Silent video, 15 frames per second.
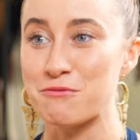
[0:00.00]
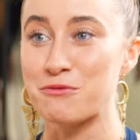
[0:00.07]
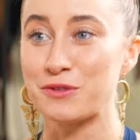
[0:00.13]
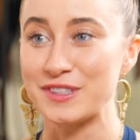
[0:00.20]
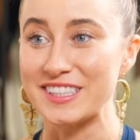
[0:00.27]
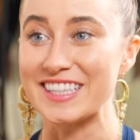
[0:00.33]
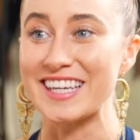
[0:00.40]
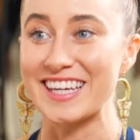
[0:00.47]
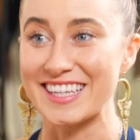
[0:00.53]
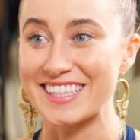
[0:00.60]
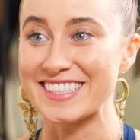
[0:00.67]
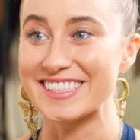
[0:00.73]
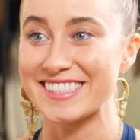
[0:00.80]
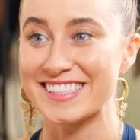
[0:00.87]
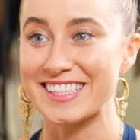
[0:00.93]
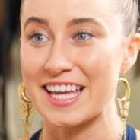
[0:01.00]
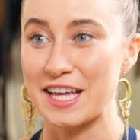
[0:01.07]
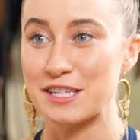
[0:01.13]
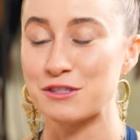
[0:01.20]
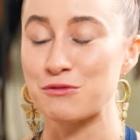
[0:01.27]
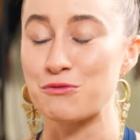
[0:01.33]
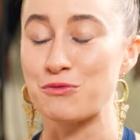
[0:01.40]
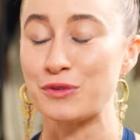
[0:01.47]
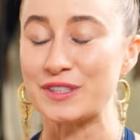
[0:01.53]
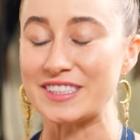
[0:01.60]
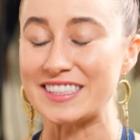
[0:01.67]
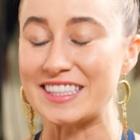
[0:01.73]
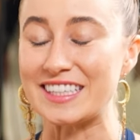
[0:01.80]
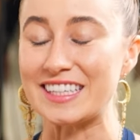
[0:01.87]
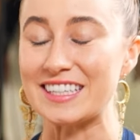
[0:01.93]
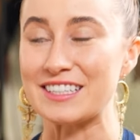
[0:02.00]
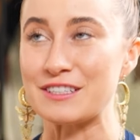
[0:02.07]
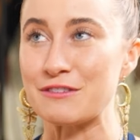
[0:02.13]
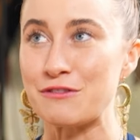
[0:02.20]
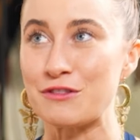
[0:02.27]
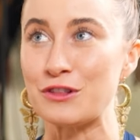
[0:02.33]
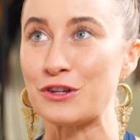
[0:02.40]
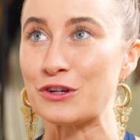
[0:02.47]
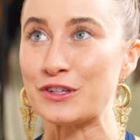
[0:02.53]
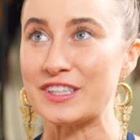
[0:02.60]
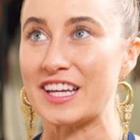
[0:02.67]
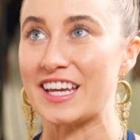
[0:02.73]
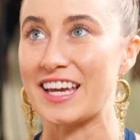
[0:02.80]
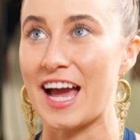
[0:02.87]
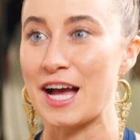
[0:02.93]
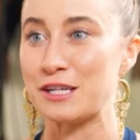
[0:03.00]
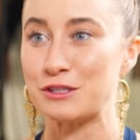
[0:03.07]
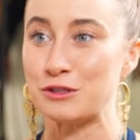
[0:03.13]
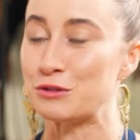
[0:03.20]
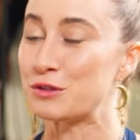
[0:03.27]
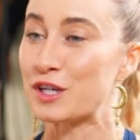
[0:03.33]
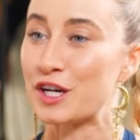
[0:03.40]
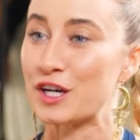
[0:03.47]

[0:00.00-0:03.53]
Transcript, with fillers: It really is. It's really learning as you